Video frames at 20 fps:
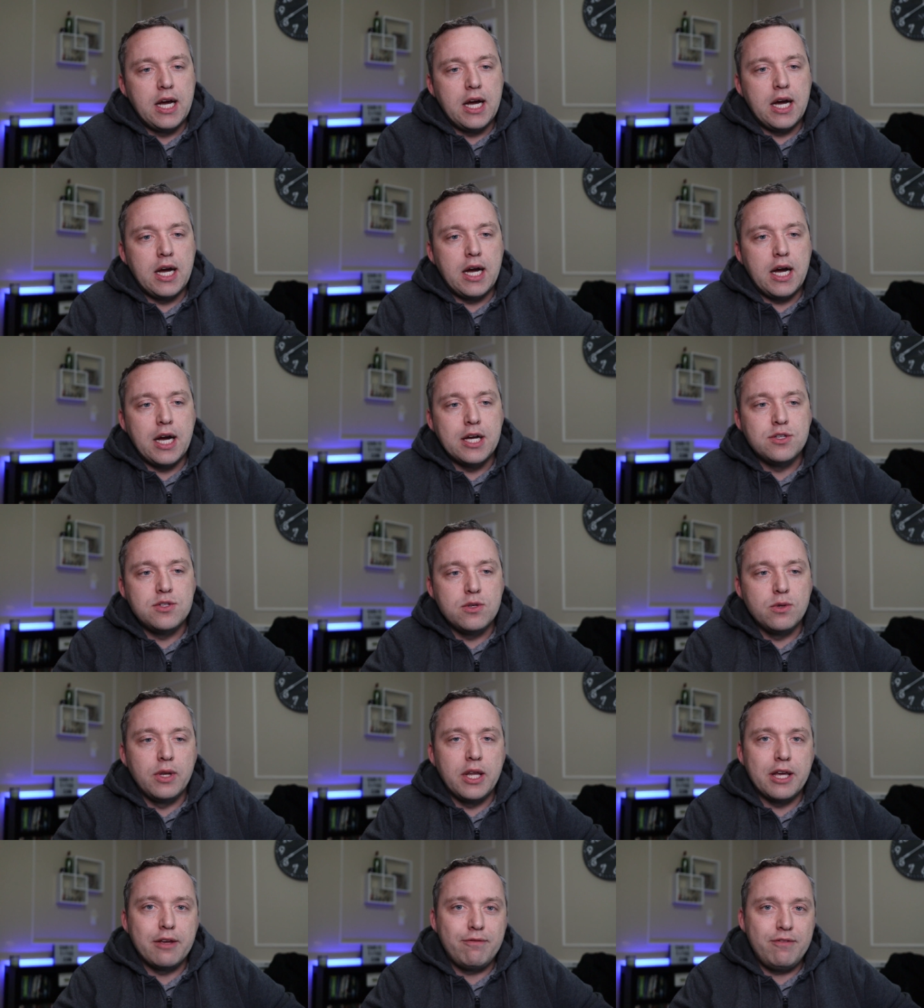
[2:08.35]
I
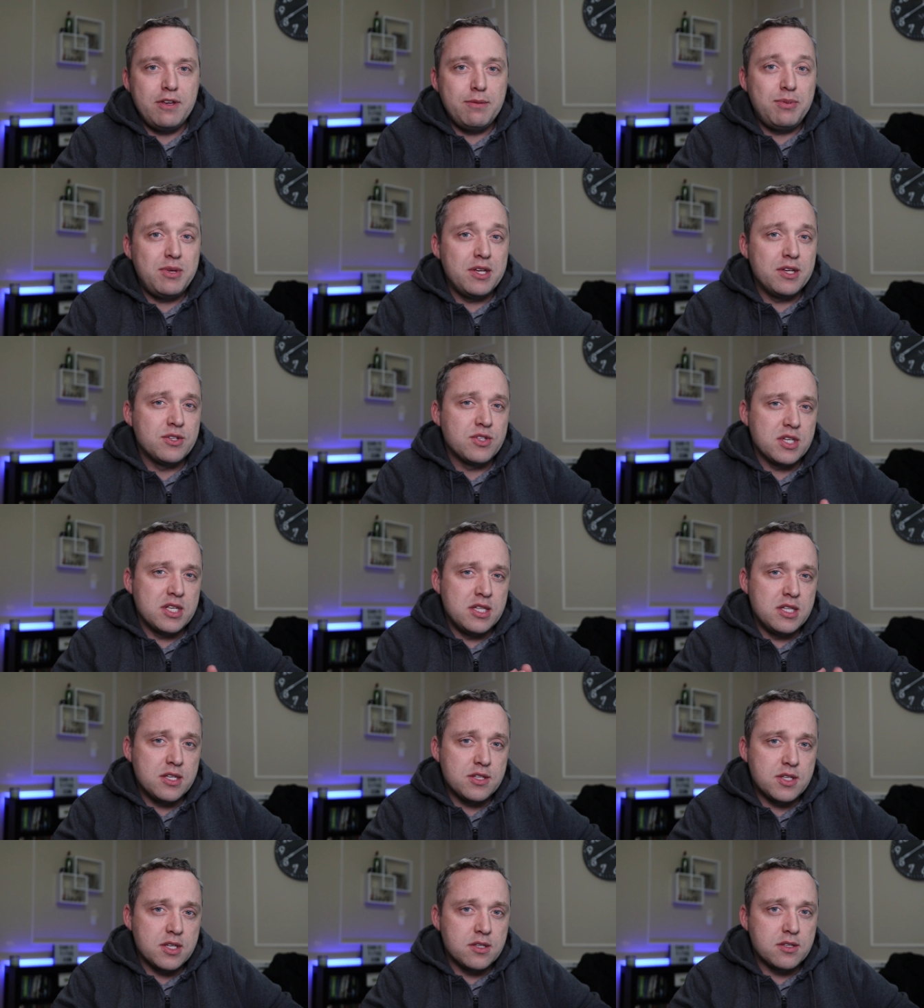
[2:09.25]
do like VPNs
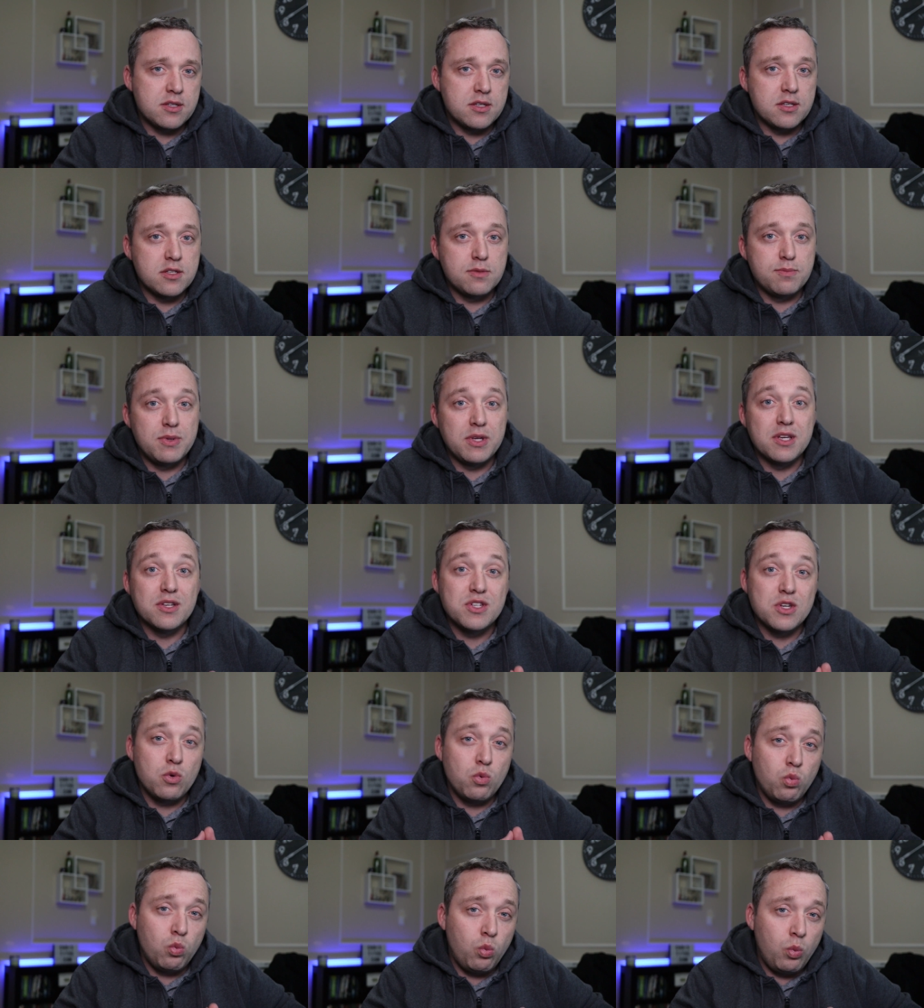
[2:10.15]
in this instance because
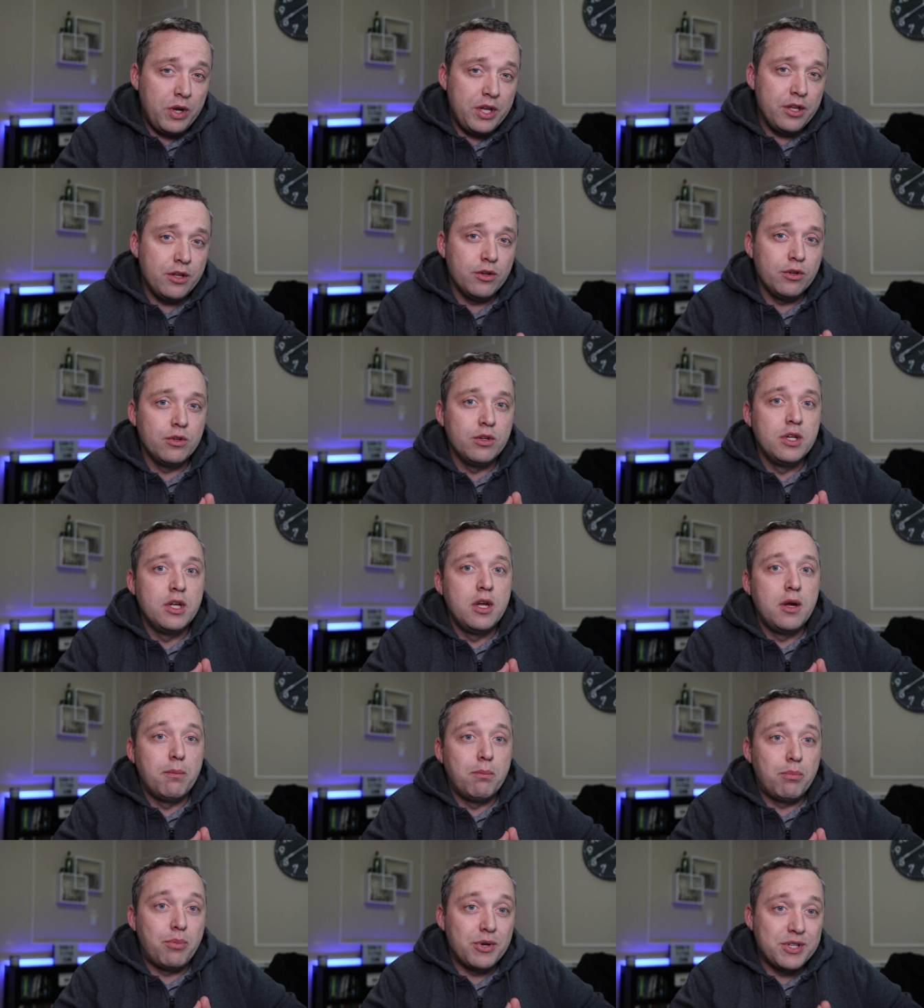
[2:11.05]
it will
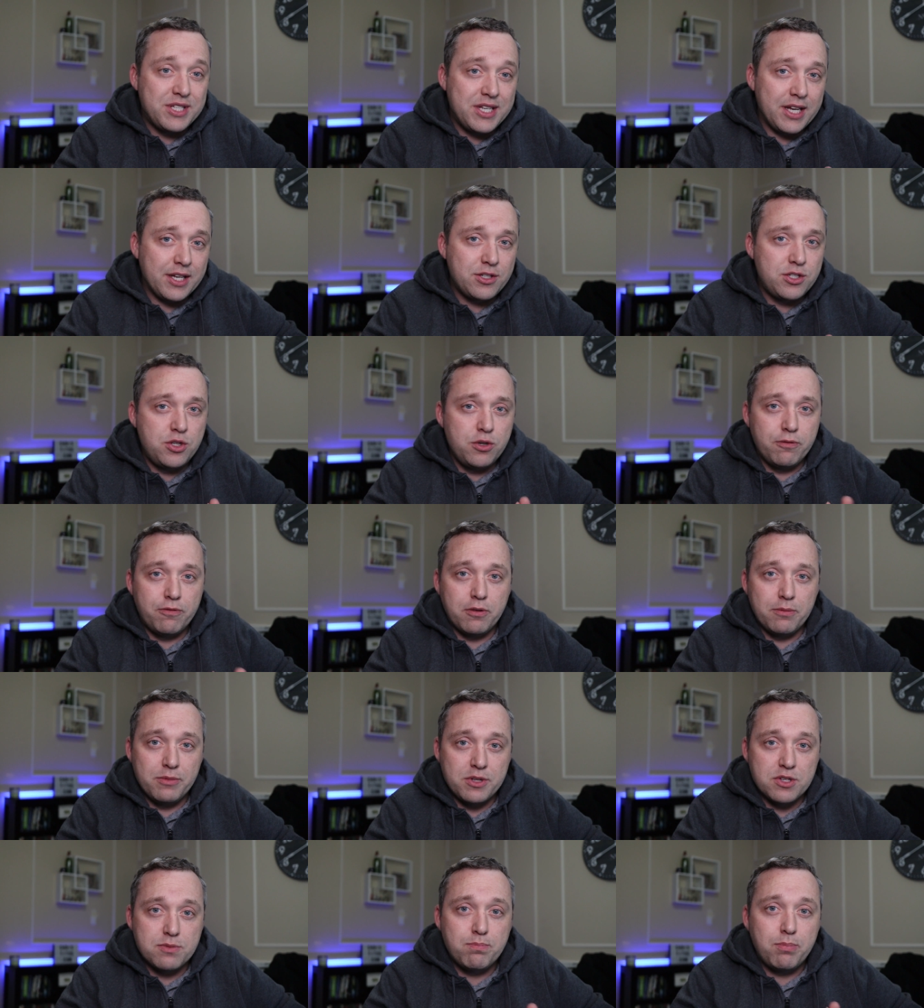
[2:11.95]
protect you
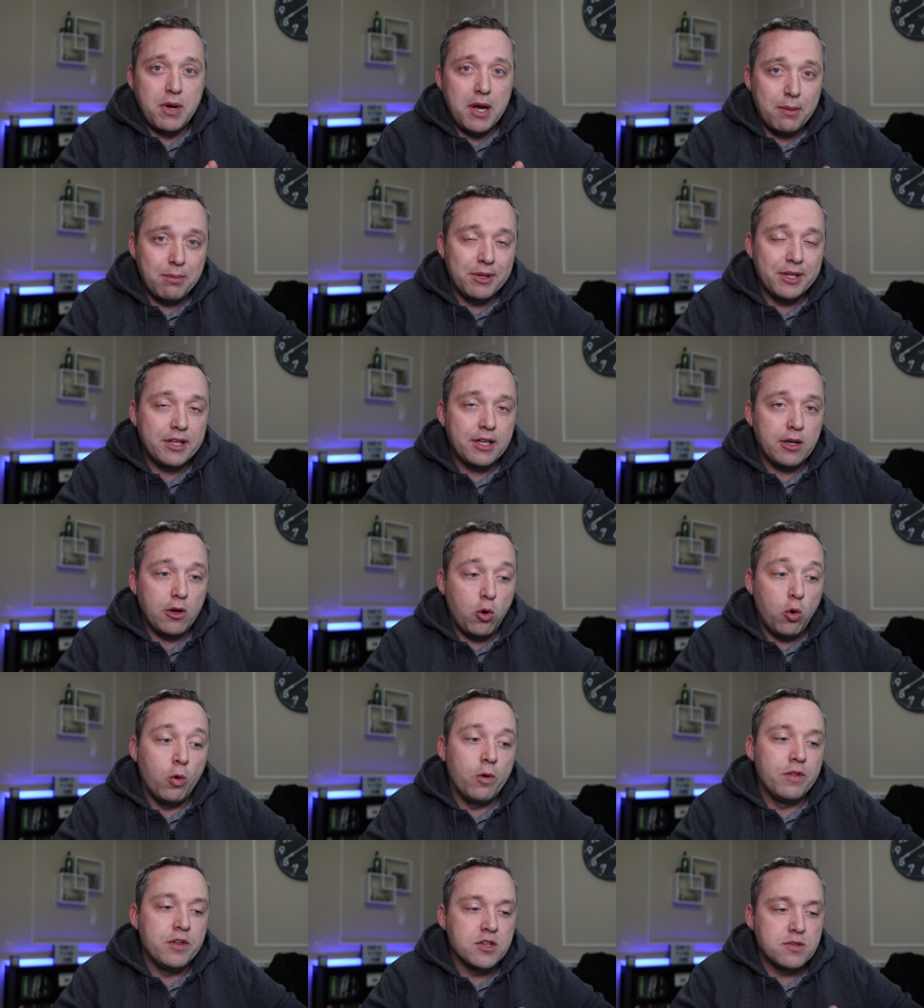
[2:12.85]
from this public
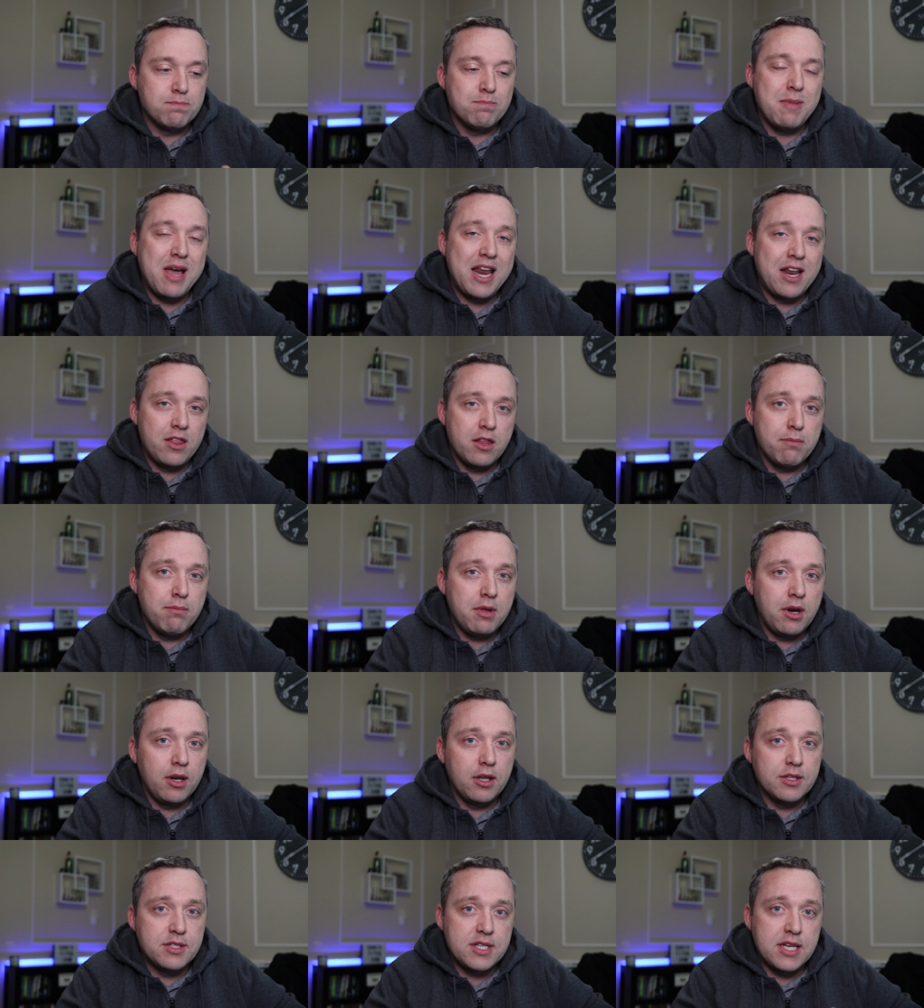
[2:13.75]
or this
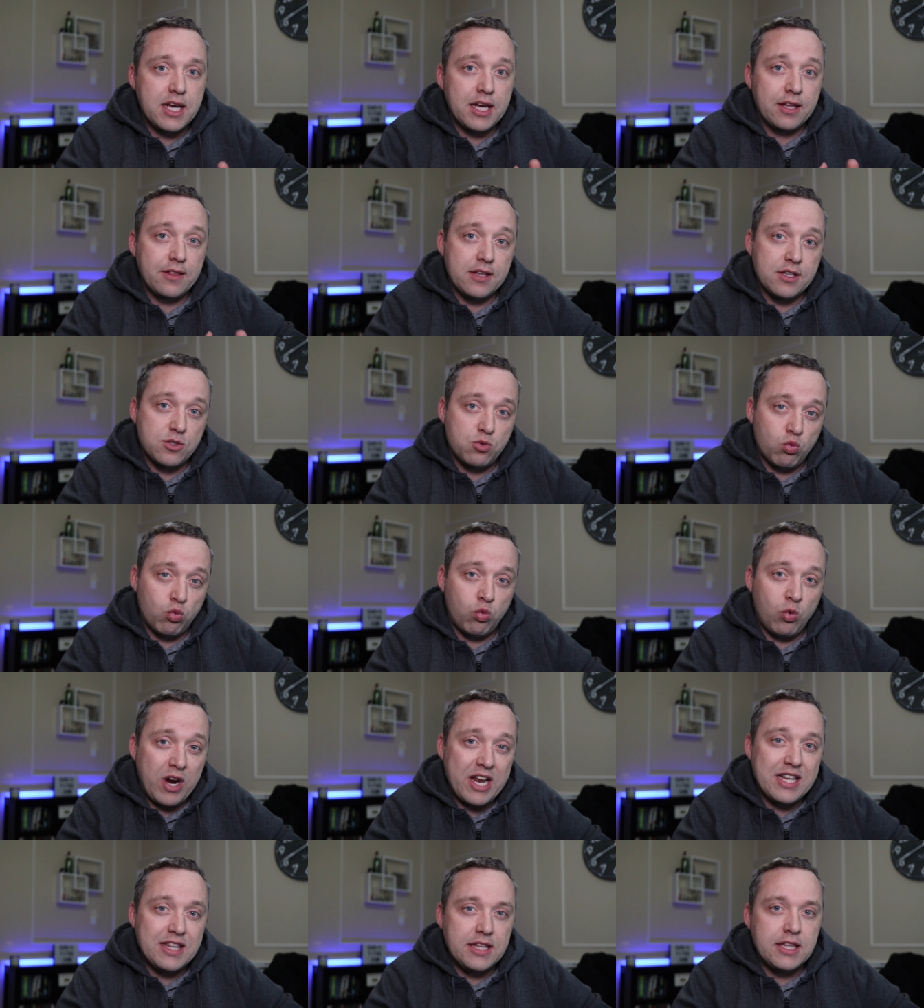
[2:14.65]
man-in-the-middle attack that's
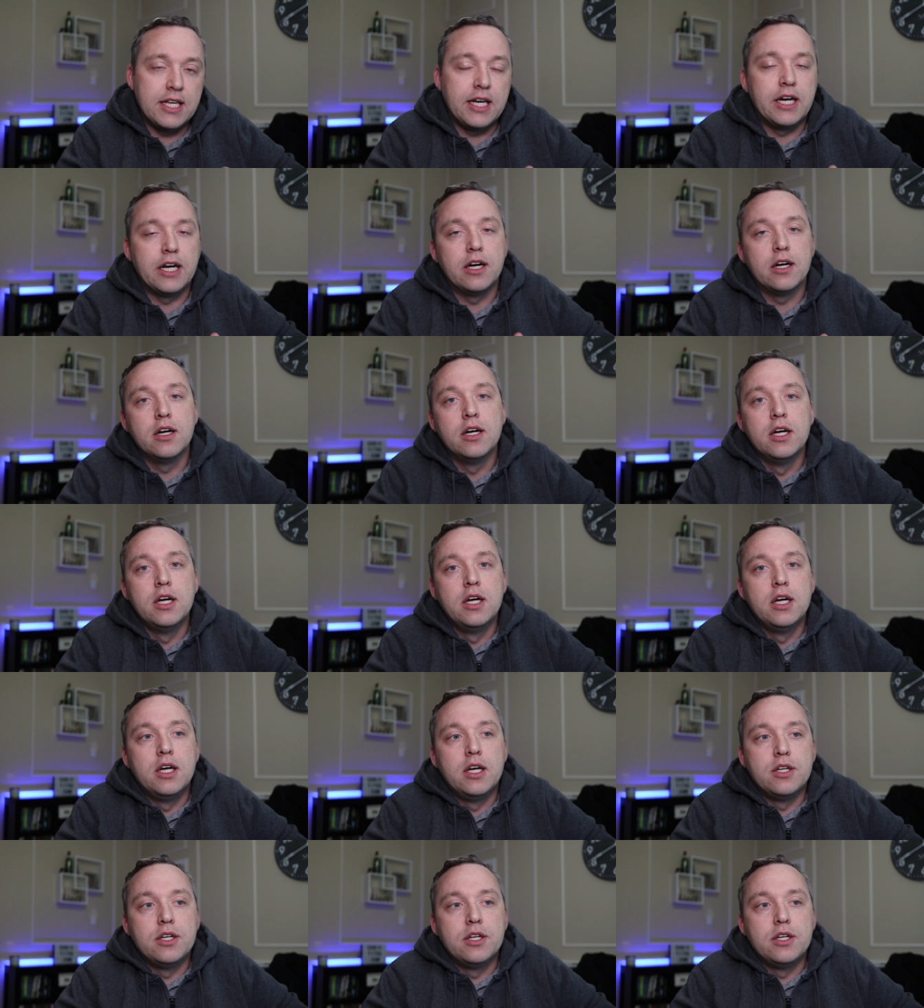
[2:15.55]
right there.